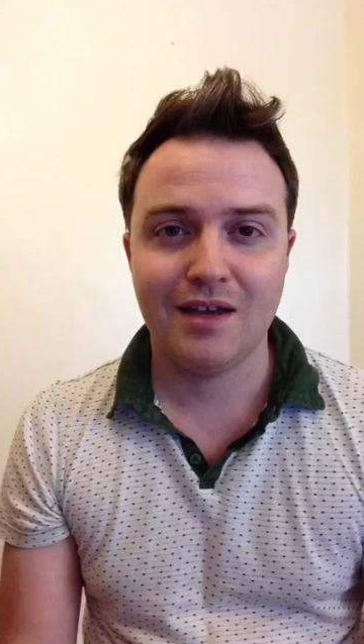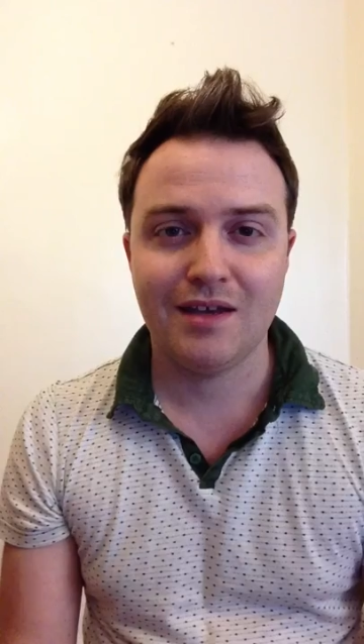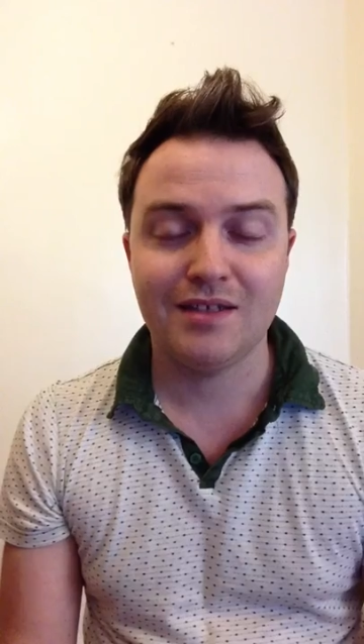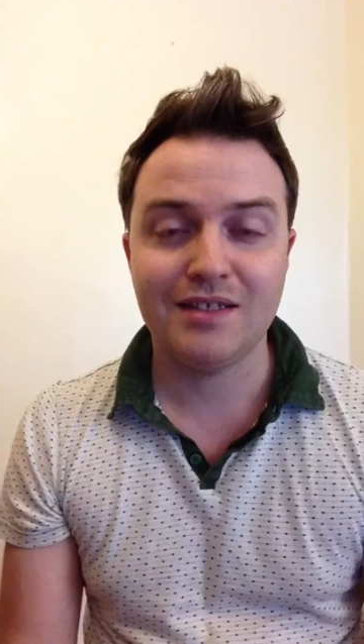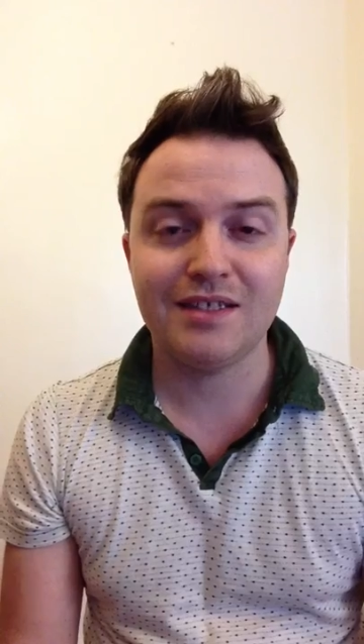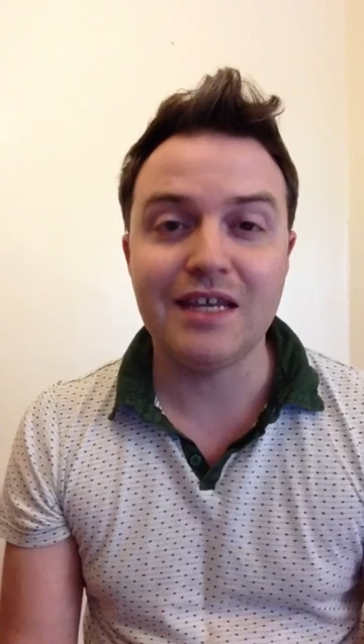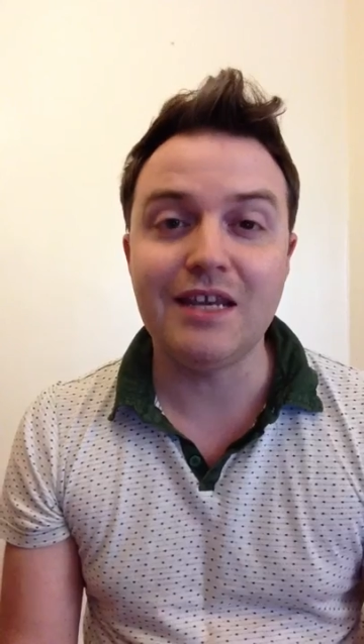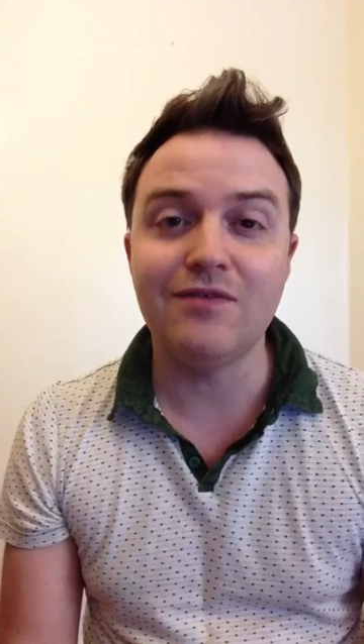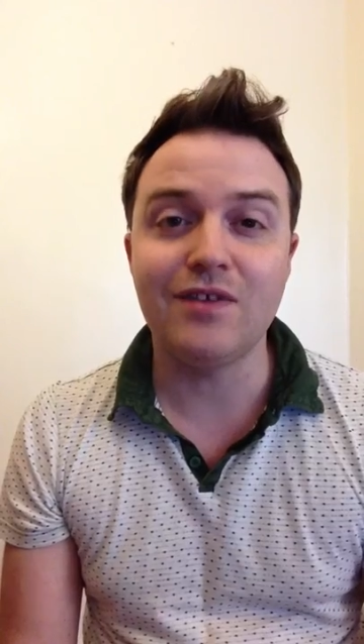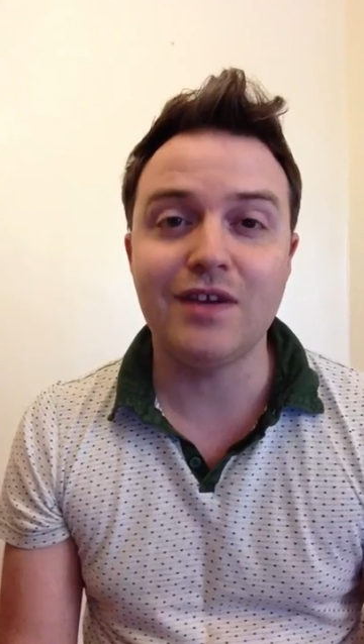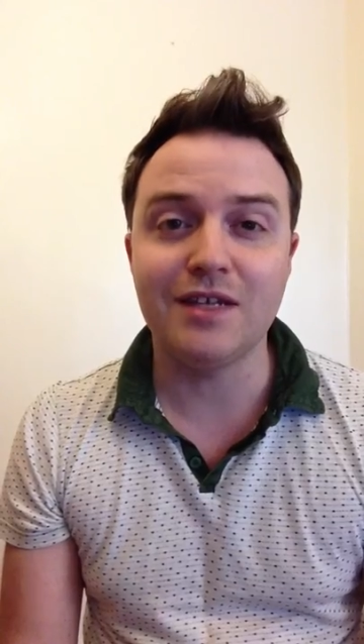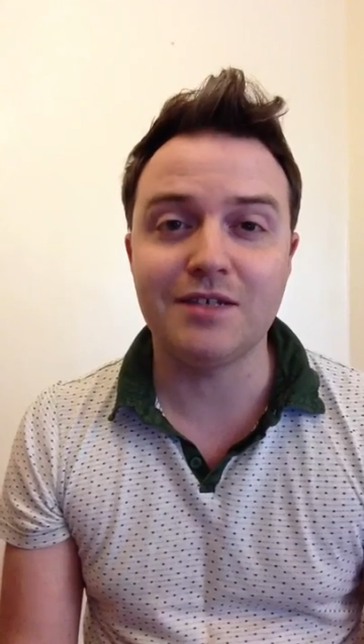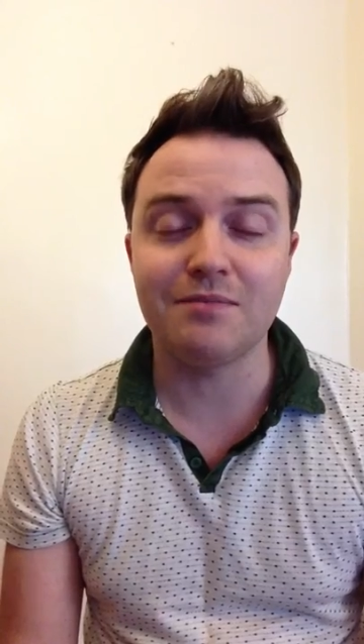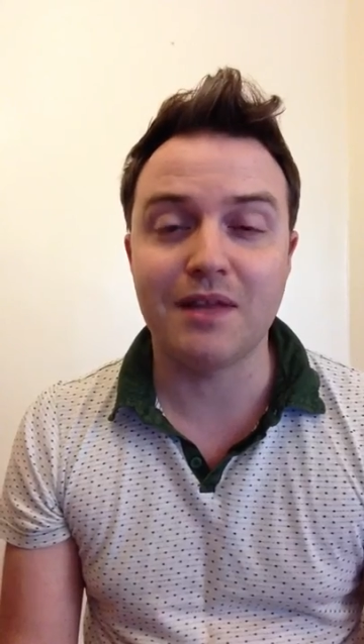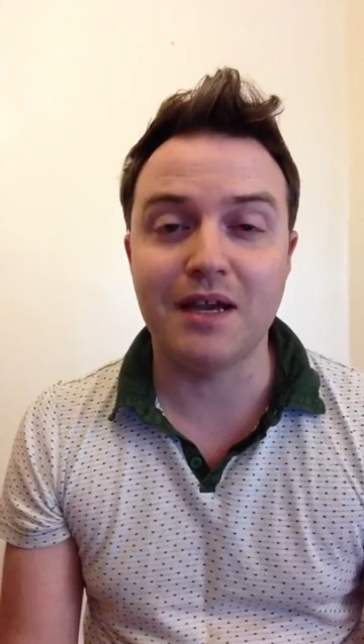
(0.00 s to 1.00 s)
Stephen
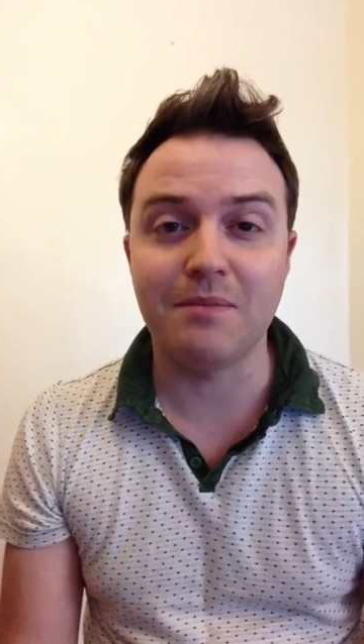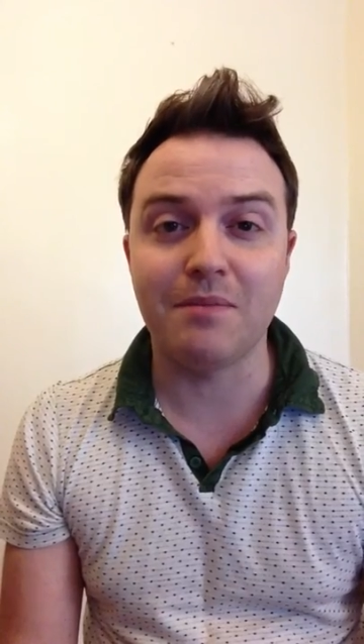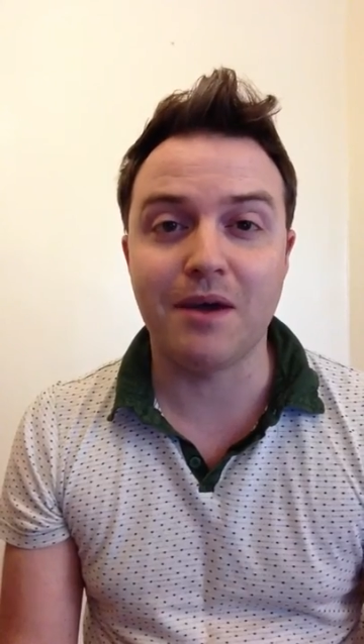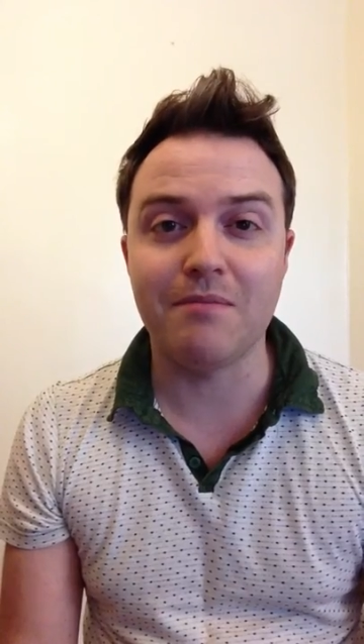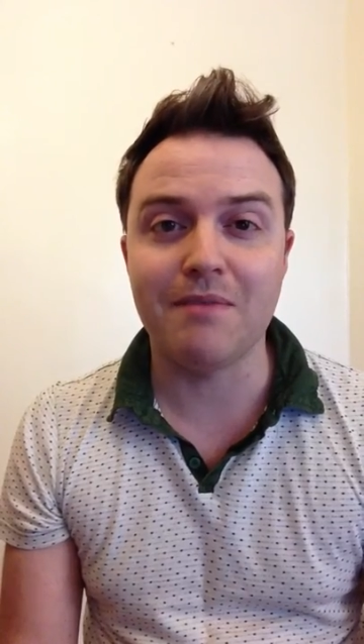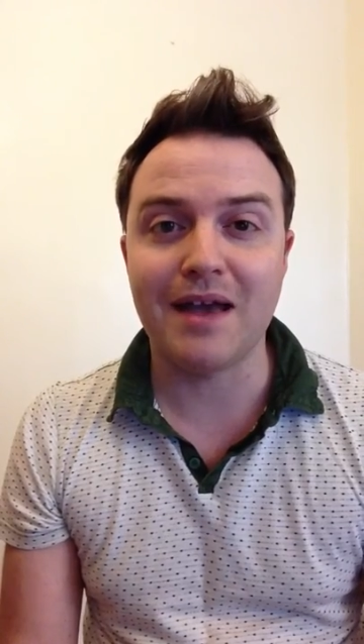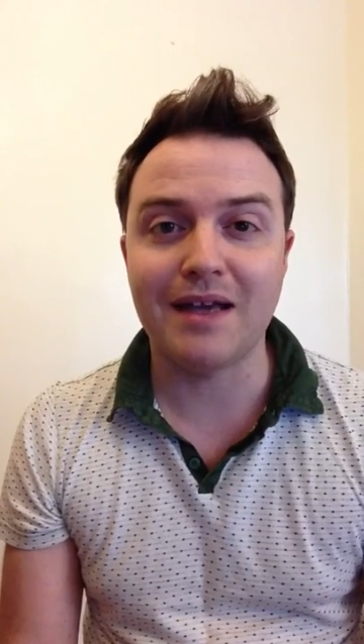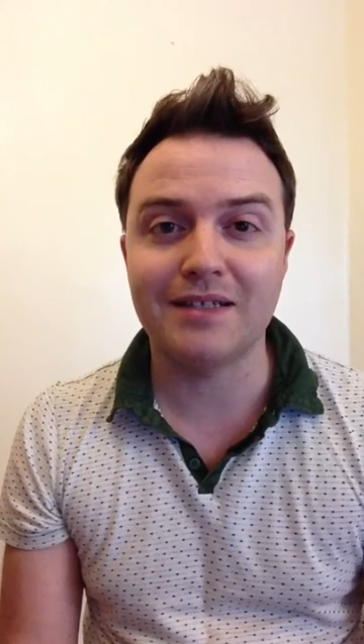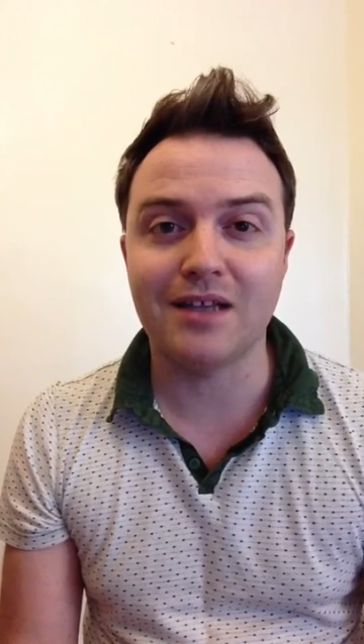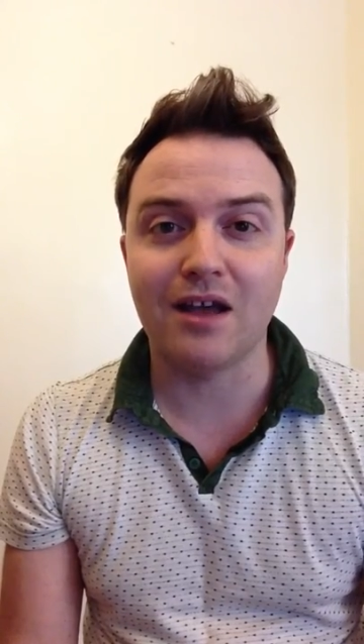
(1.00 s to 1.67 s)
is played by Max